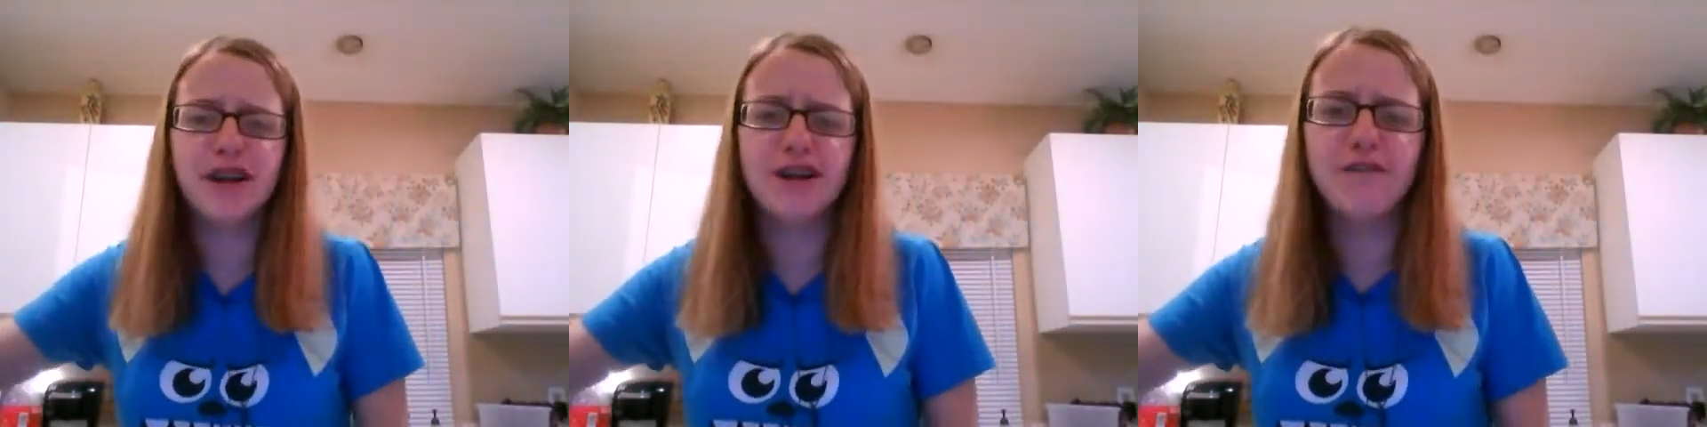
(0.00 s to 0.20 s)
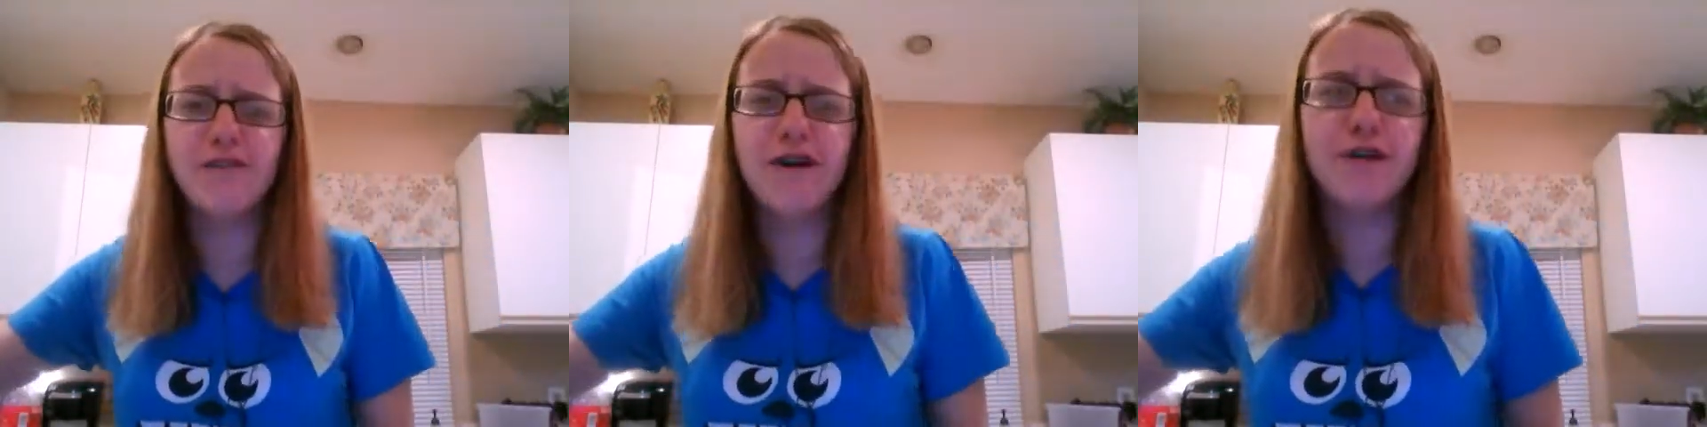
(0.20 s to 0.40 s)

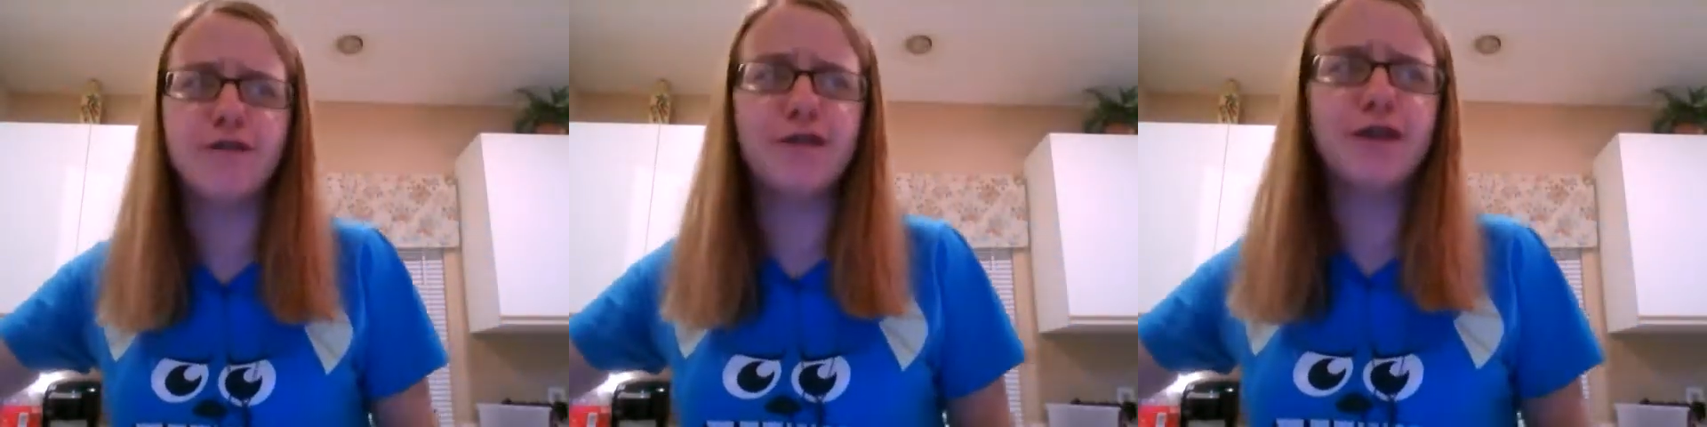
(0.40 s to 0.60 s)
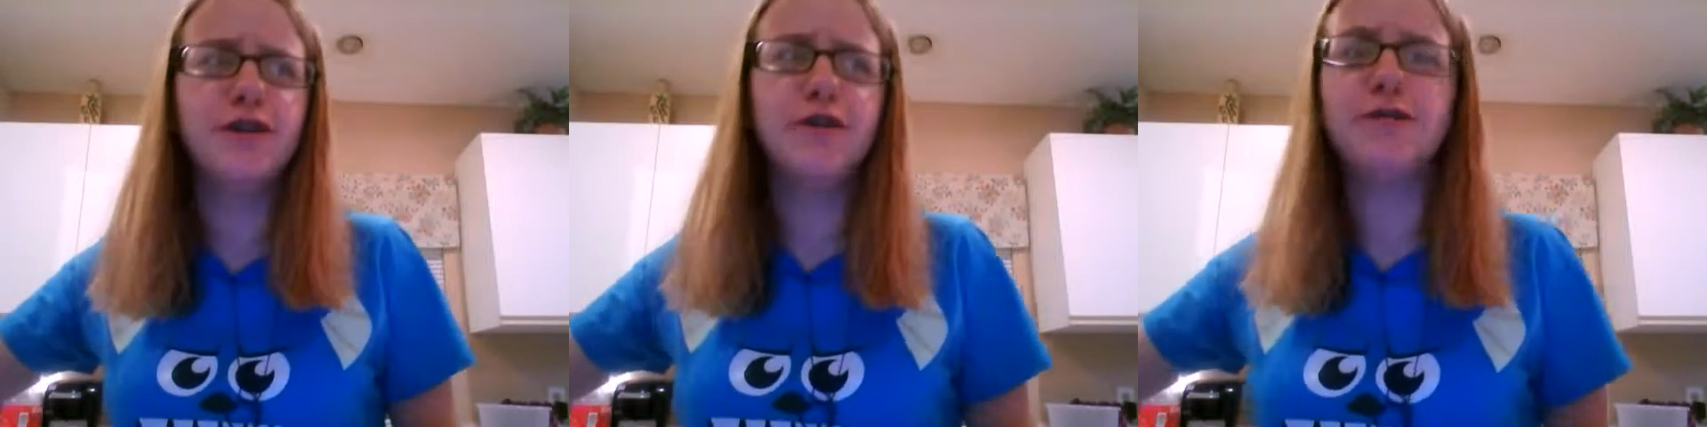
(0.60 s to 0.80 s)
like fall
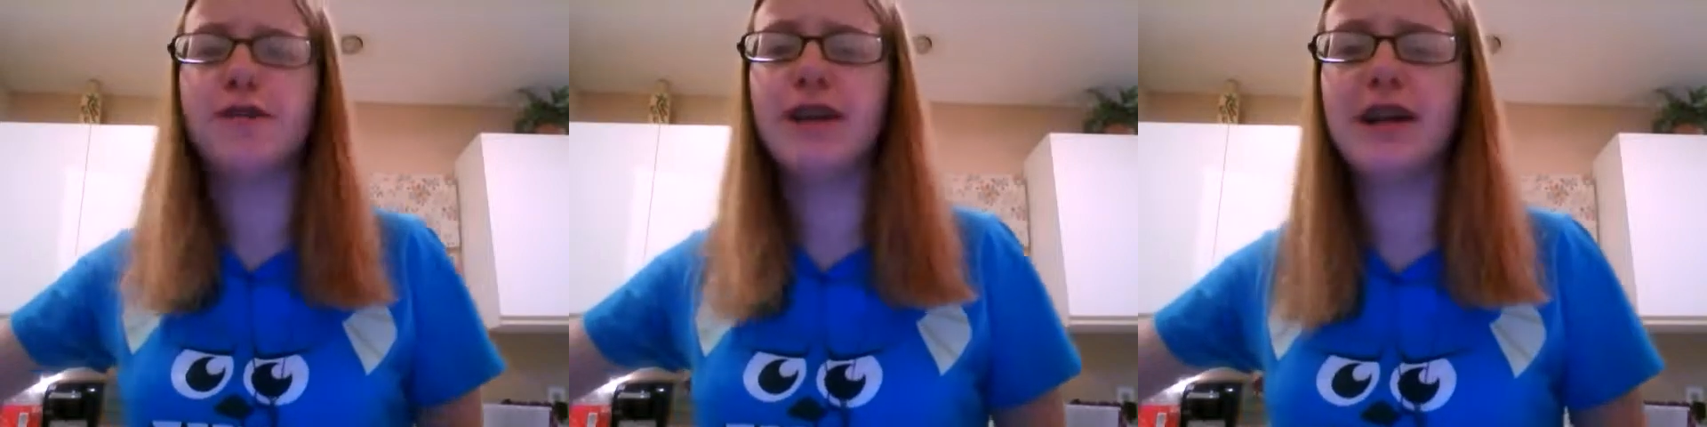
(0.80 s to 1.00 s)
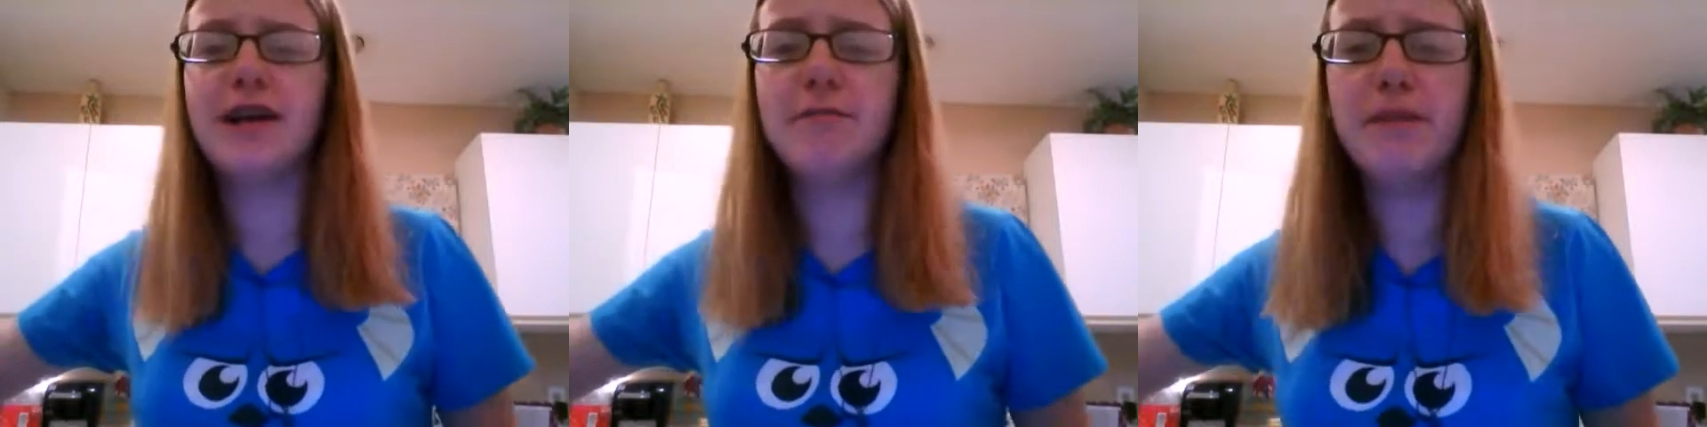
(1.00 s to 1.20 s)
for you
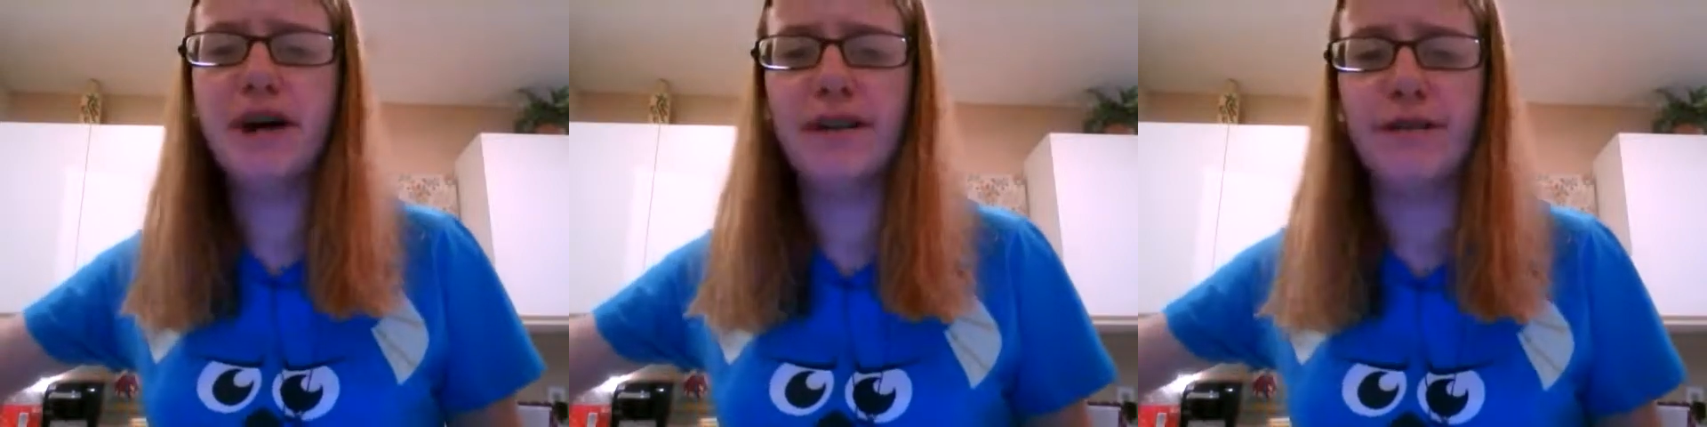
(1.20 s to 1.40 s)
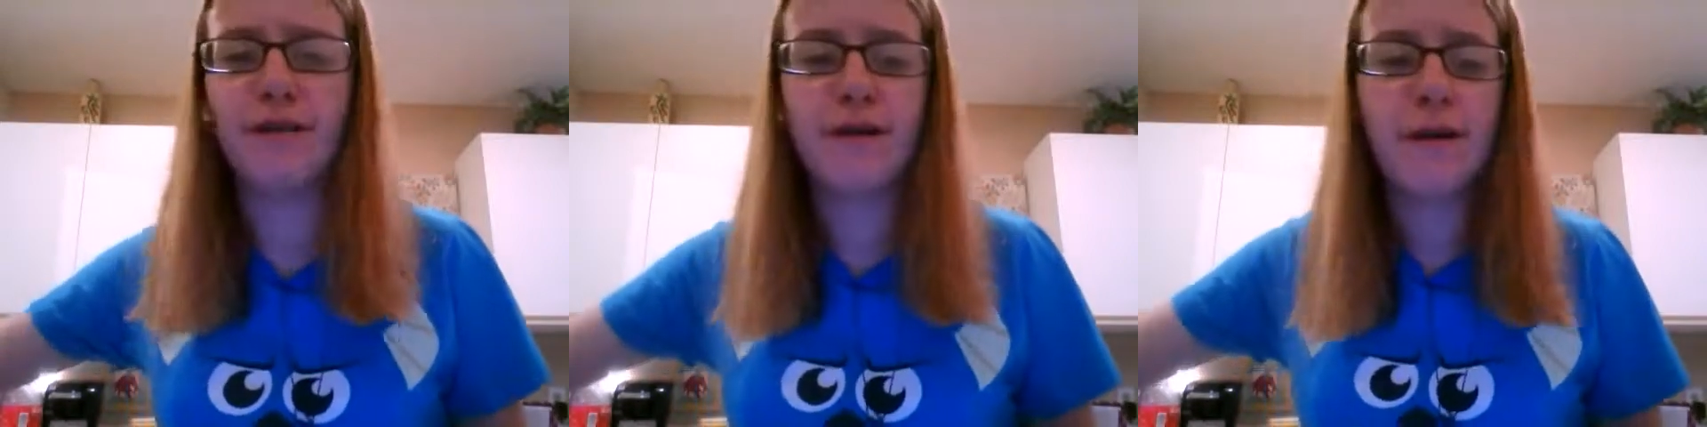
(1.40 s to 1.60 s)
for like a
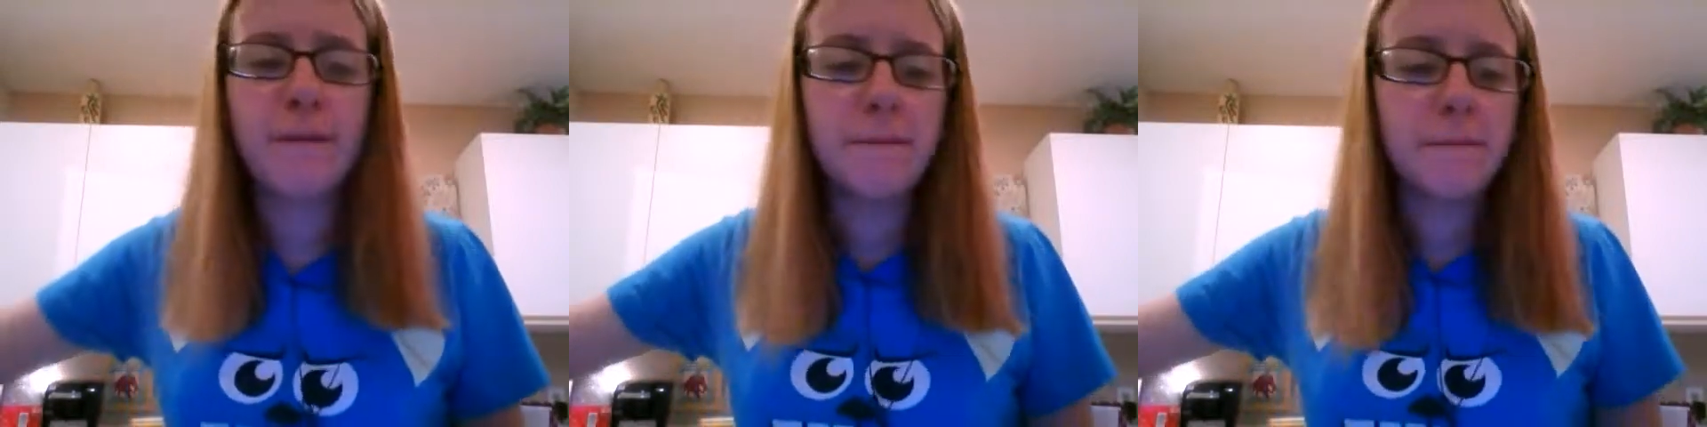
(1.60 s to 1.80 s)
month,